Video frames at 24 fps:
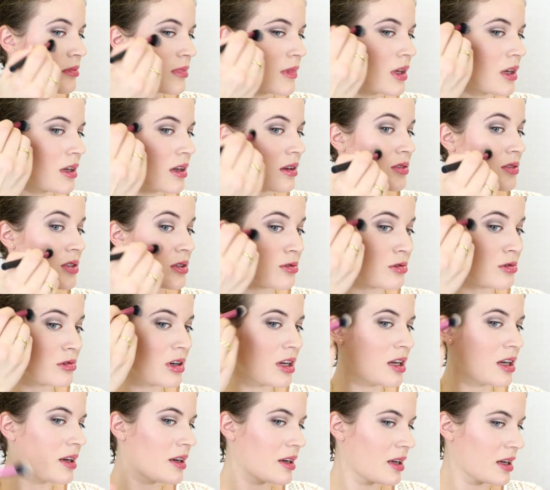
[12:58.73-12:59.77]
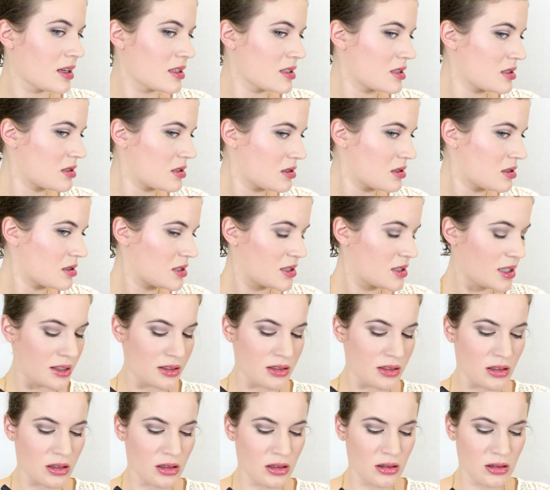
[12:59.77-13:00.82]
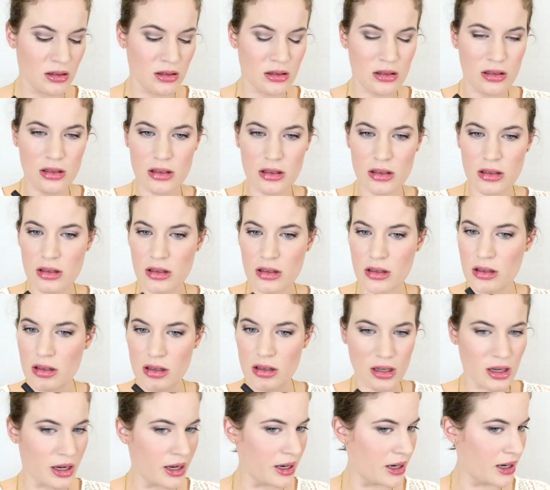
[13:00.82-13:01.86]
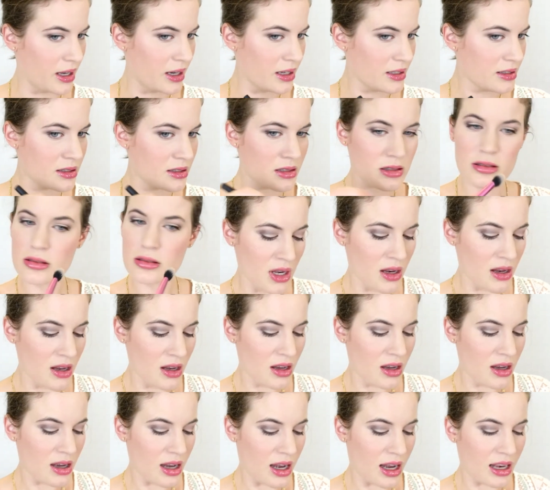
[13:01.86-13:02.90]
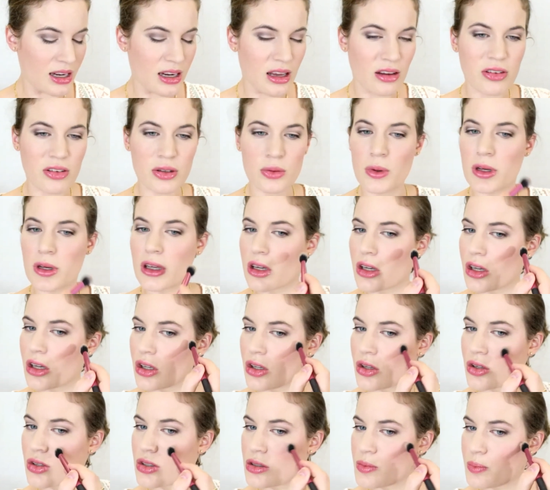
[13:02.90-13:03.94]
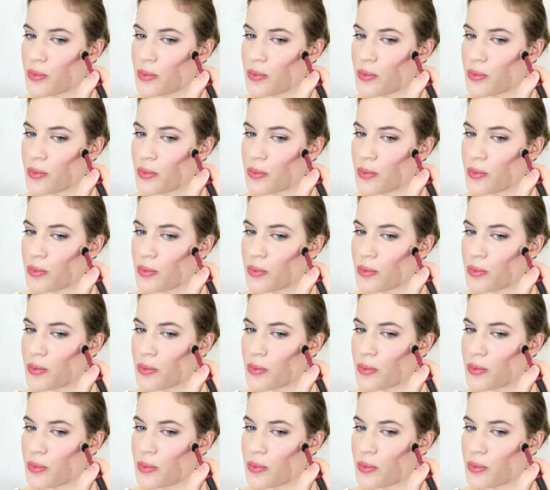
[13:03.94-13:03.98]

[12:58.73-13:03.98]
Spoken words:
It gives a really nice subtle highlight. I love it when you can use